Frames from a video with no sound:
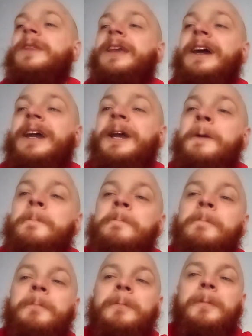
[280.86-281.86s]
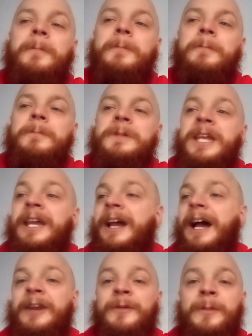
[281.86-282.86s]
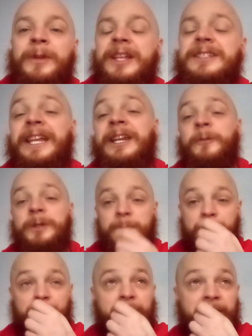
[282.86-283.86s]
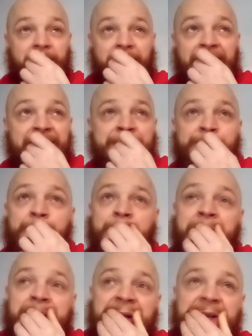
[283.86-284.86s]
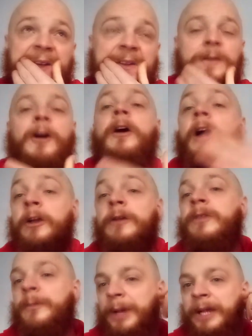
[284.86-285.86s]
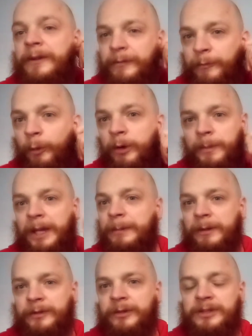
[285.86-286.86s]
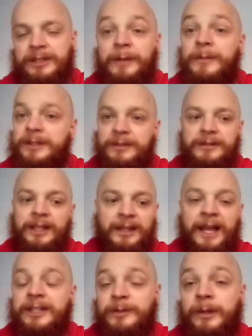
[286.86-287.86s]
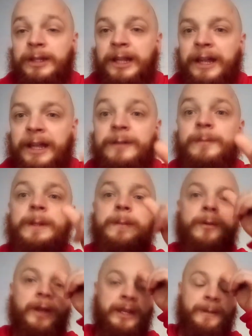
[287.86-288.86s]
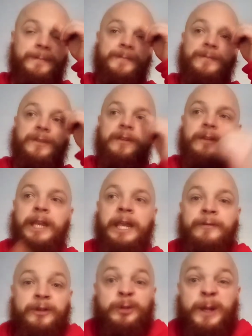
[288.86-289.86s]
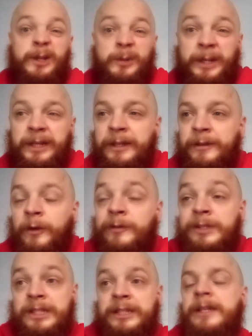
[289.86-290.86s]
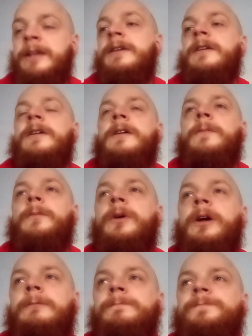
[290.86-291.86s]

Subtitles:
I remember this. And it was the last big, out of the big 4 pay-per-views, it was the last one that had people in it for 2020, obviously. But